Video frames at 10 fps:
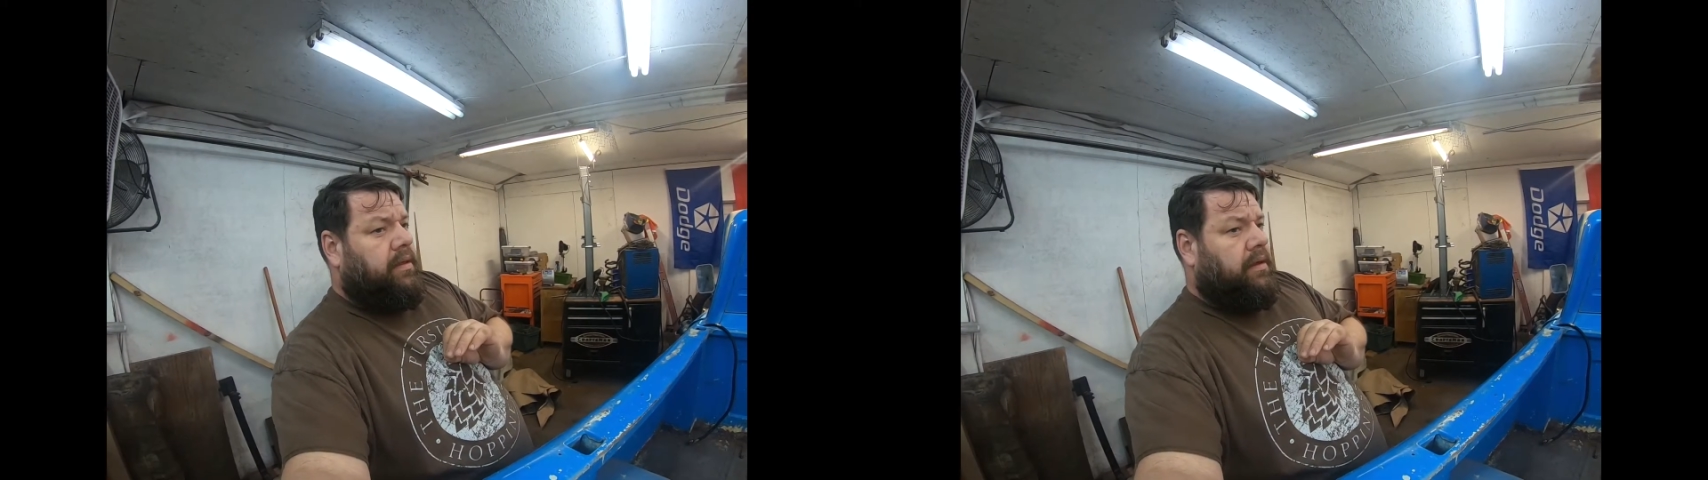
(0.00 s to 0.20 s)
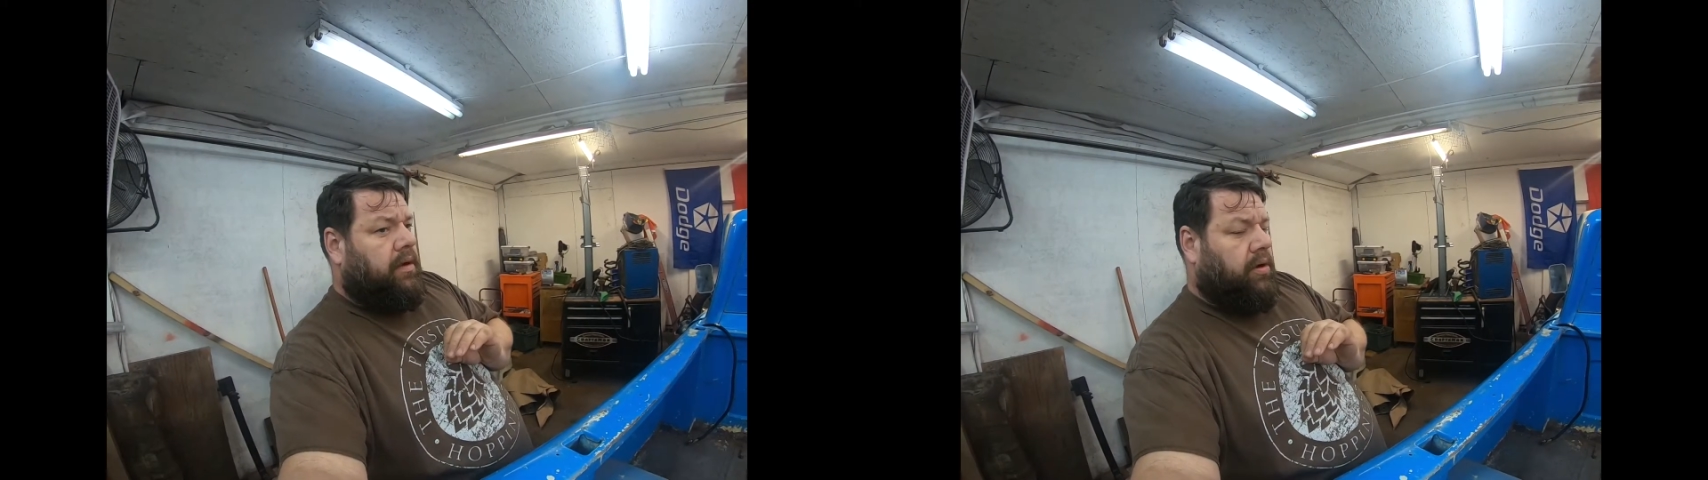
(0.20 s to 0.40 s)

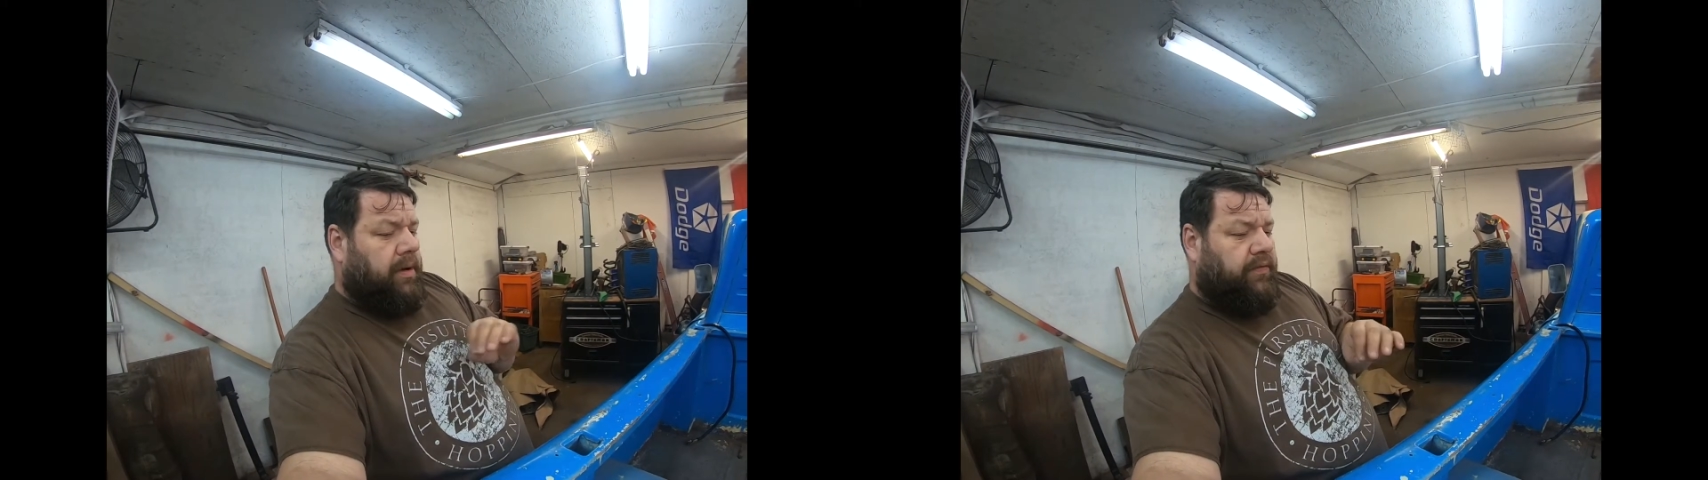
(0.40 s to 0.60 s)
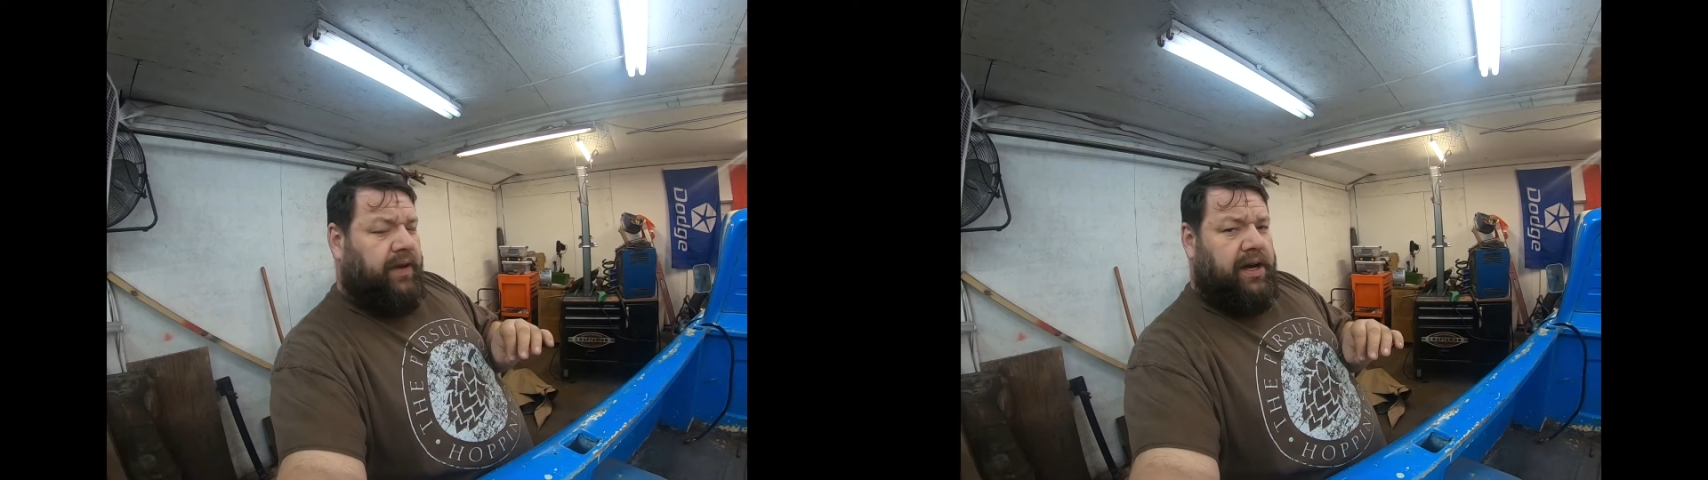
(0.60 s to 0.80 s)
All
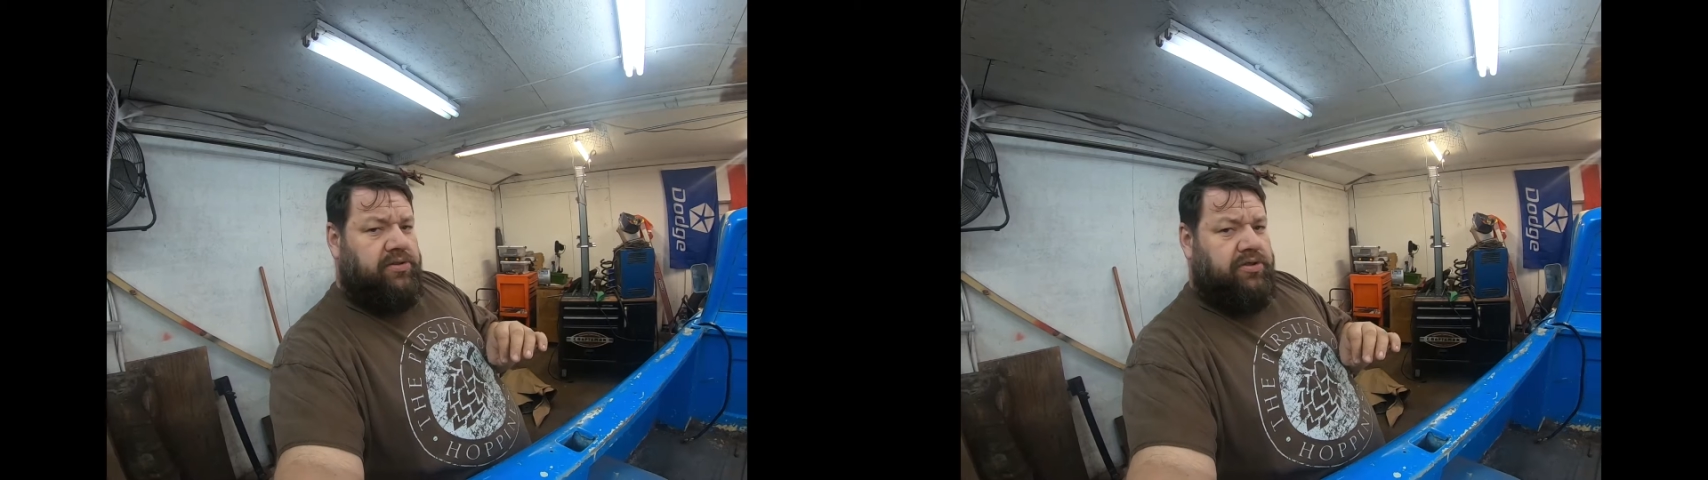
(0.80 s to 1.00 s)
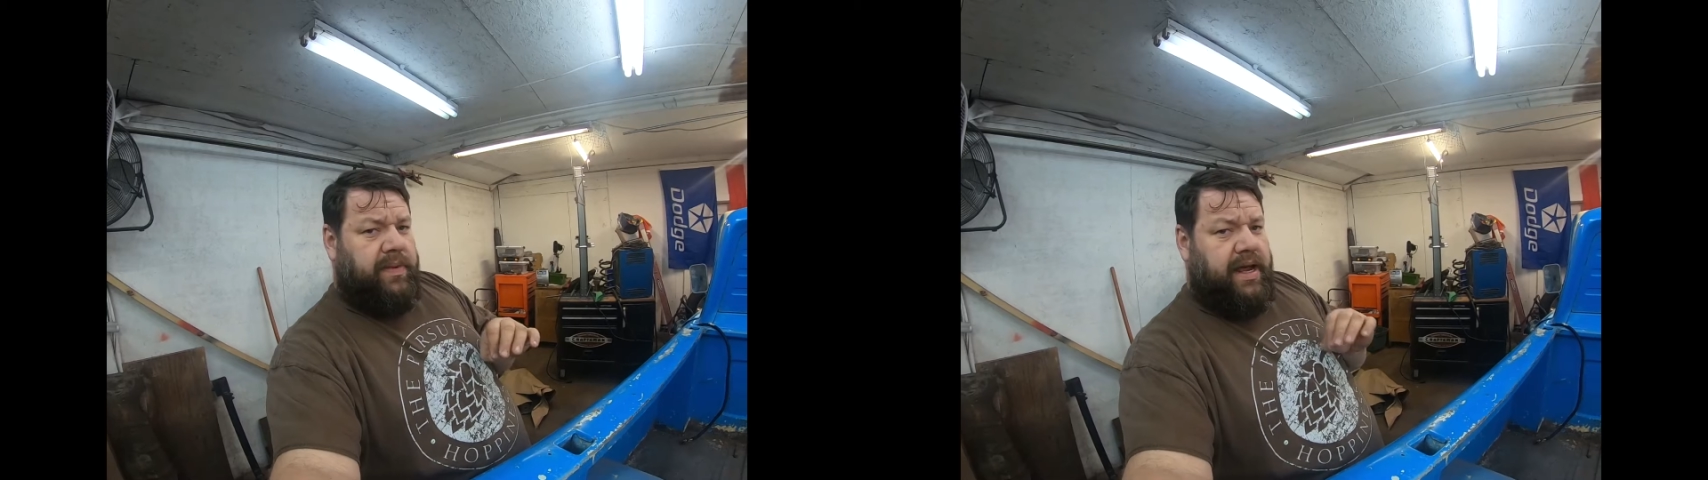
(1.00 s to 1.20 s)
my
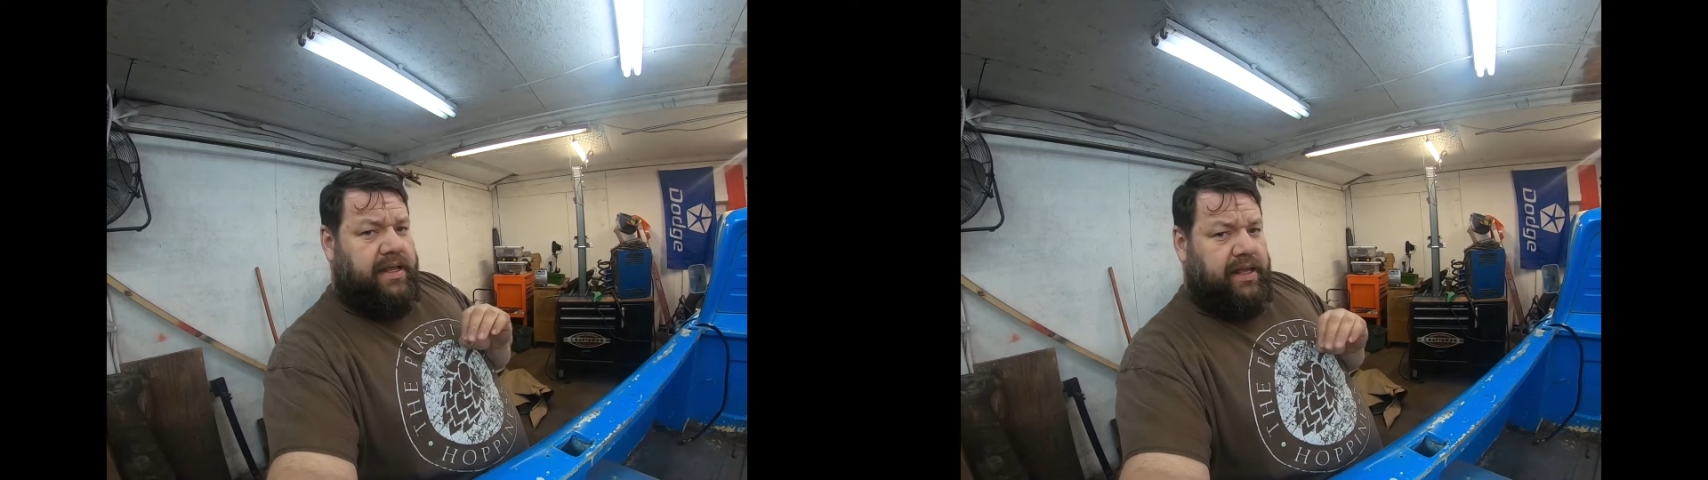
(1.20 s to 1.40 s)
flares are made.